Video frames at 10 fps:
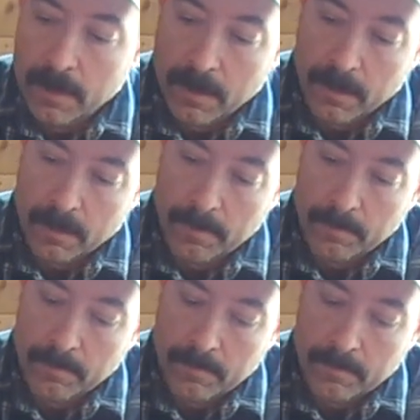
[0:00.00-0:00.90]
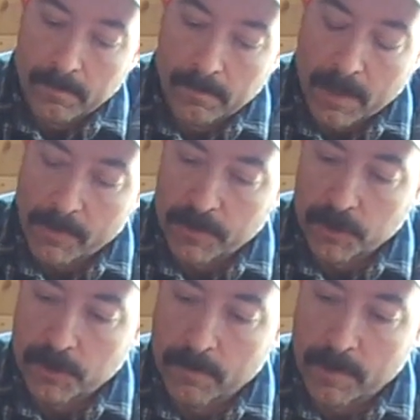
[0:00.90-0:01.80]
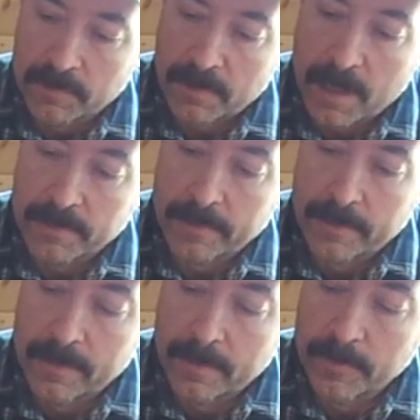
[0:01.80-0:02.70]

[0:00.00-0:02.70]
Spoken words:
But I wasn't sure what size I'd end up